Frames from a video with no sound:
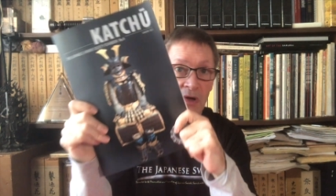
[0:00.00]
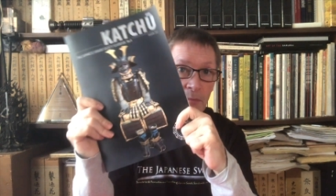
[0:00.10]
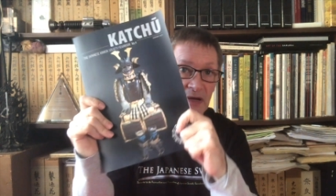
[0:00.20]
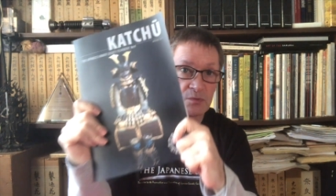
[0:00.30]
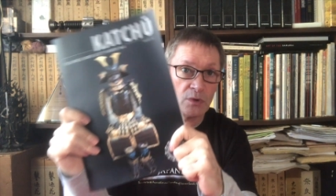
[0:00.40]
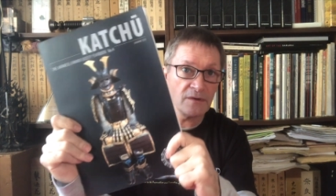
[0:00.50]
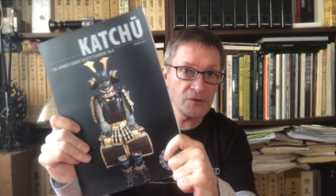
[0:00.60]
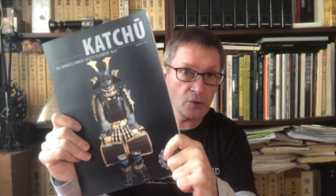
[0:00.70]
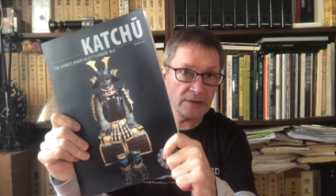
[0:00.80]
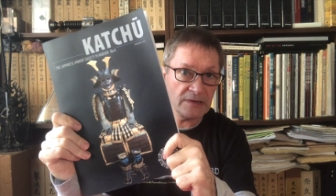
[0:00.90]
but it's worth
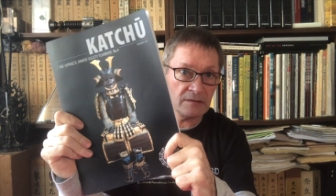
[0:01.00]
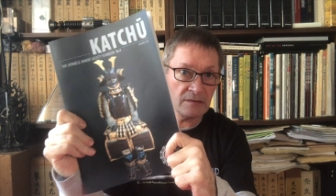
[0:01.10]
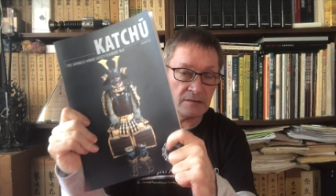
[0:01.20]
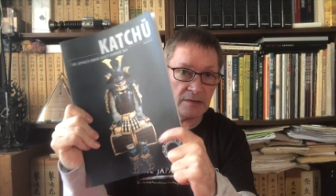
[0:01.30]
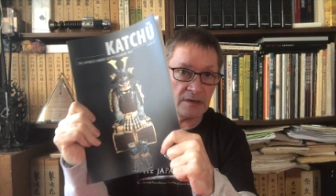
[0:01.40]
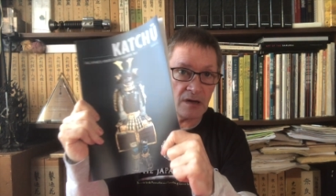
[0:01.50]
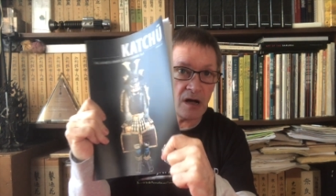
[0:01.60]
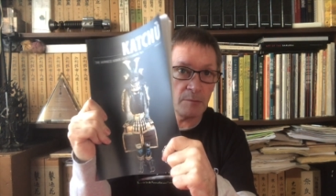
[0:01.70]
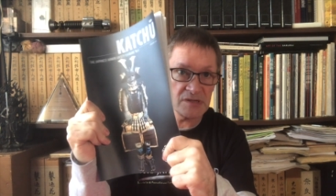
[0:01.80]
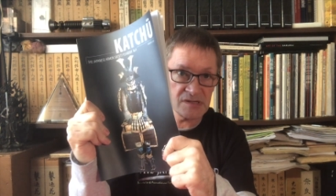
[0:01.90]
joining the
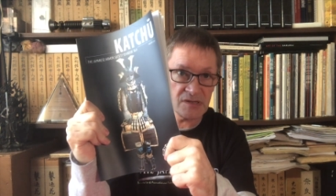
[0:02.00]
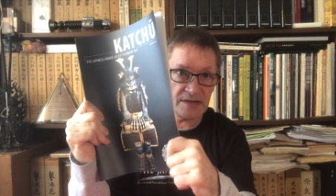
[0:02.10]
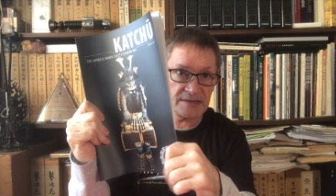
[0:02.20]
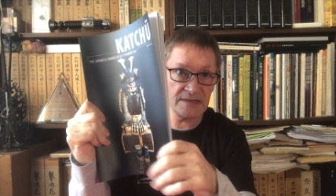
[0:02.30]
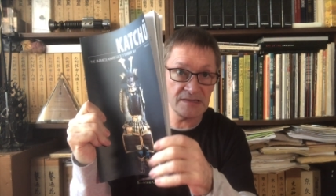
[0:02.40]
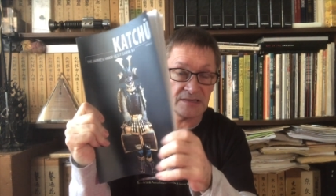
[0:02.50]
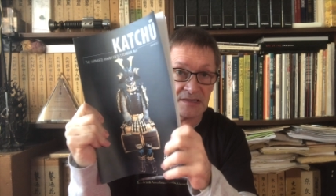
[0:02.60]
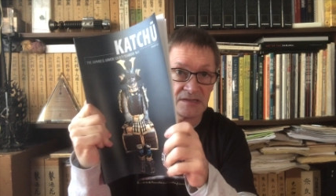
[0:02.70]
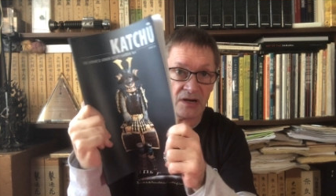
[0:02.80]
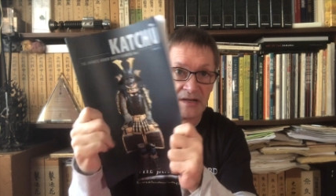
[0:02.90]
Armour Society. There's
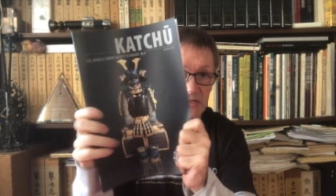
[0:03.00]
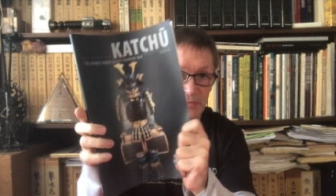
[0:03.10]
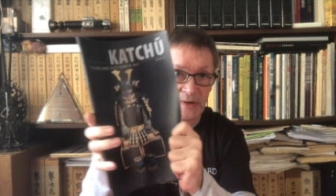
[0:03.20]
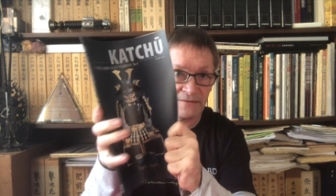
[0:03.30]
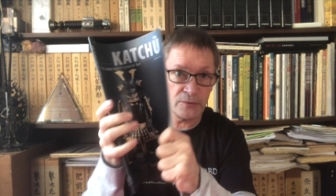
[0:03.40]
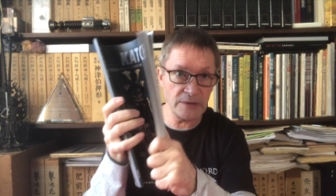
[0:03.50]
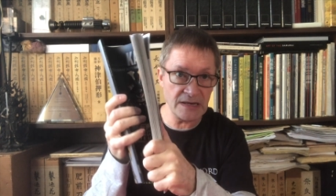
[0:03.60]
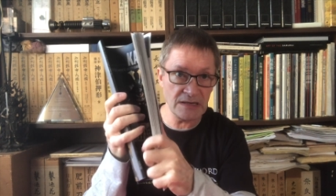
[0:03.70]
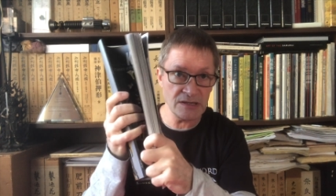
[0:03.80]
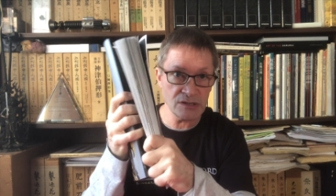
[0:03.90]
guys that speak fluent
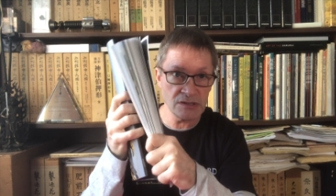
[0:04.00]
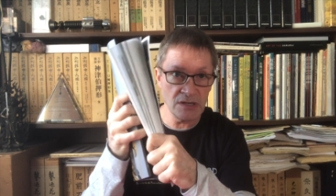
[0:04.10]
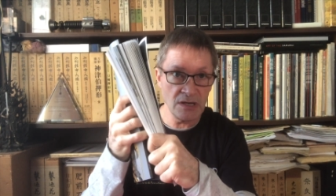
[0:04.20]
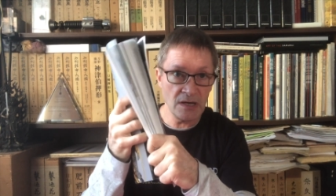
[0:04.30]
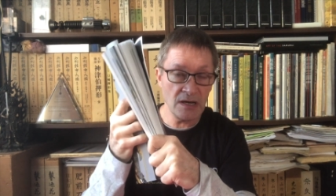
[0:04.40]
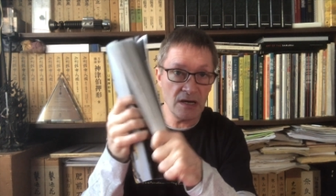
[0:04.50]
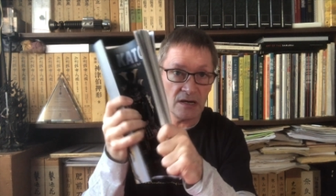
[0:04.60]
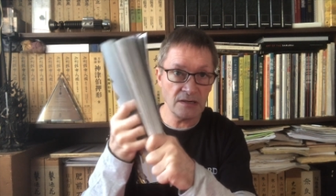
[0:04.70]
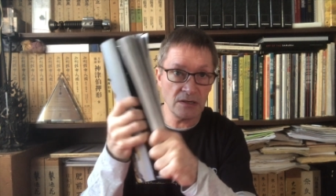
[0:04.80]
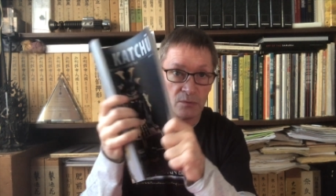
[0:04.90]
English,
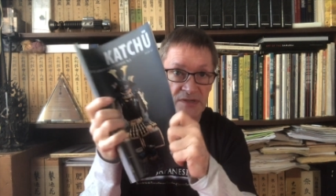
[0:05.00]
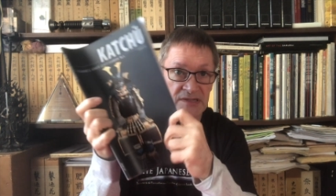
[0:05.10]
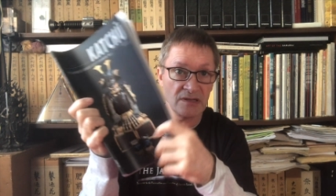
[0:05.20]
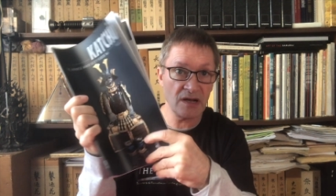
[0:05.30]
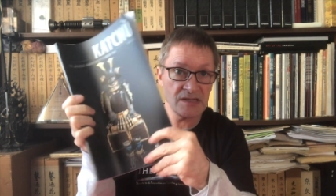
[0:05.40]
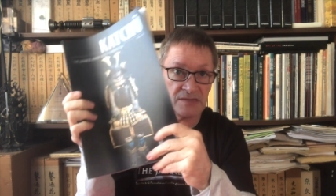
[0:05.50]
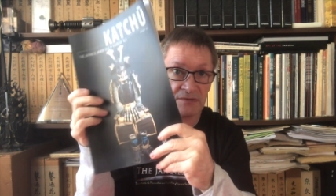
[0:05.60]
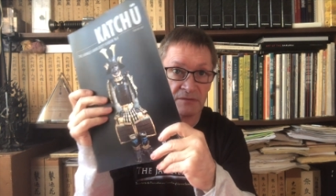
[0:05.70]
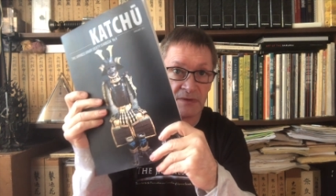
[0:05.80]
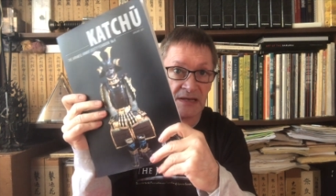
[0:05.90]
you know, Western guys that
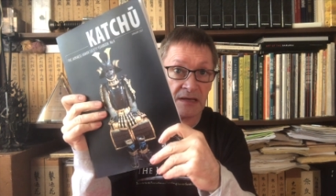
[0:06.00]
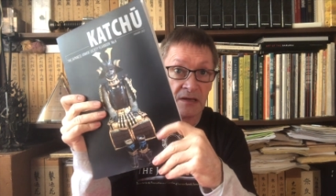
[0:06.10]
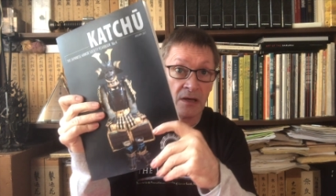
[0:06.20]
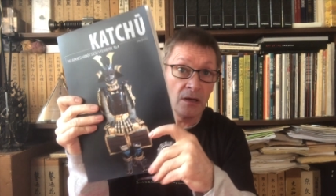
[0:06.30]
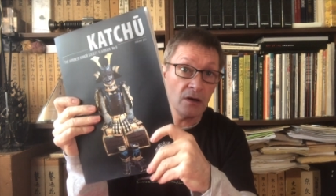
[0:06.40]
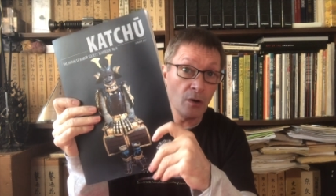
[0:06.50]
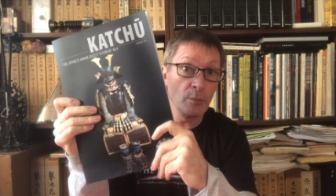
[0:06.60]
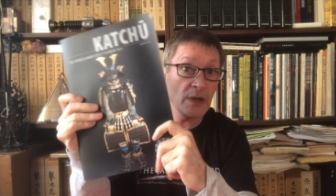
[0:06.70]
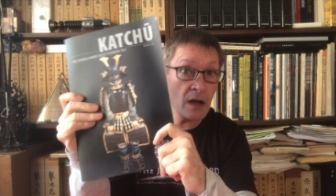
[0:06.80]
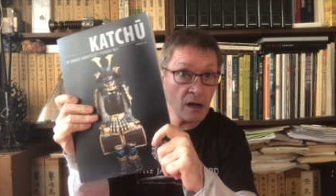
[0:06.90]
run it on
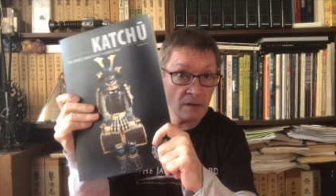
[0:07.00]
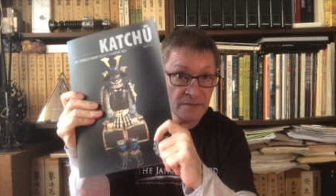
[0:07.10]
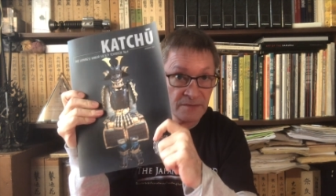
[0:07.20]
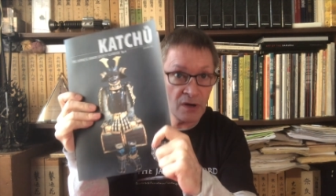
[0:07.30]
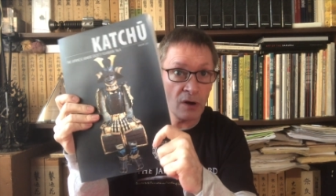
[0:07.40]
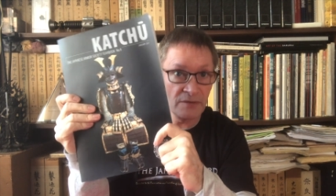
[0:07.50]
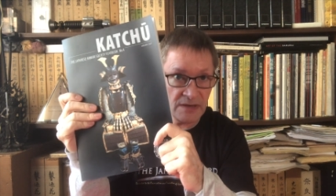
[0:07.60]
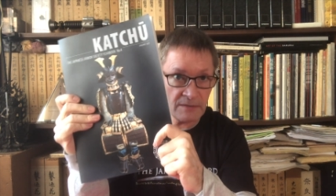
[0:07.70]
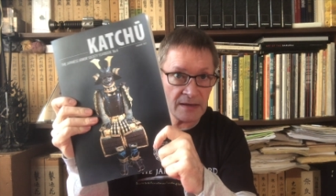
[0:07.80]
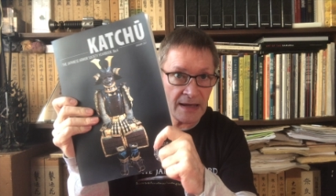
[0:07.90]
behalf of
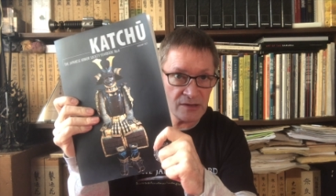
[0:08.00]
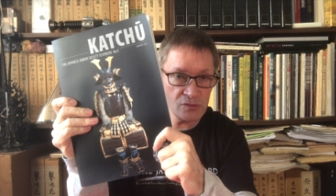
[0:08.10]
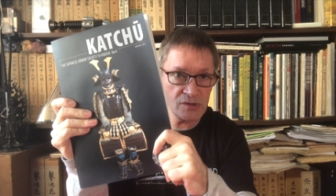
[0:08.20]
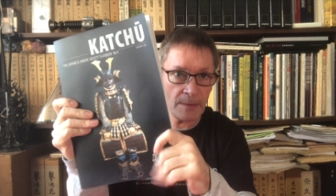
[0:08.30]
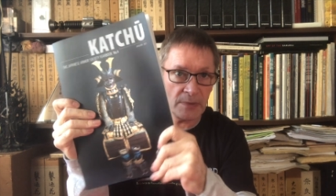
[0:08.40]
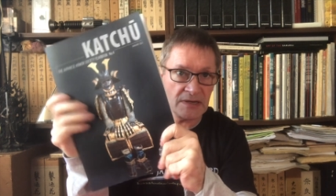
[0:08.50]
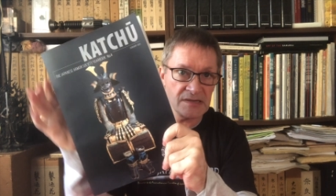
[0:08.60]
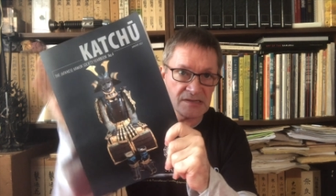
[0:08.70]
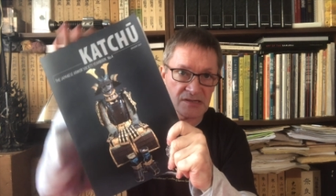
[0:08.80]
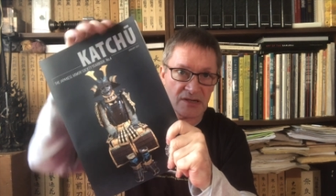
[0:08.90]
the actual Japanese
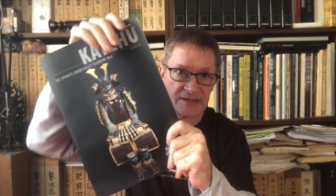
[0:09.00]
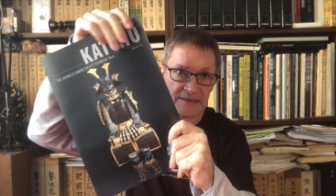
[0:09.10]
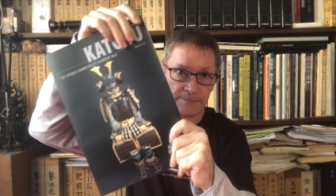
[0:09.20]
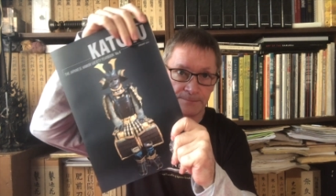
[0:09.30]
society,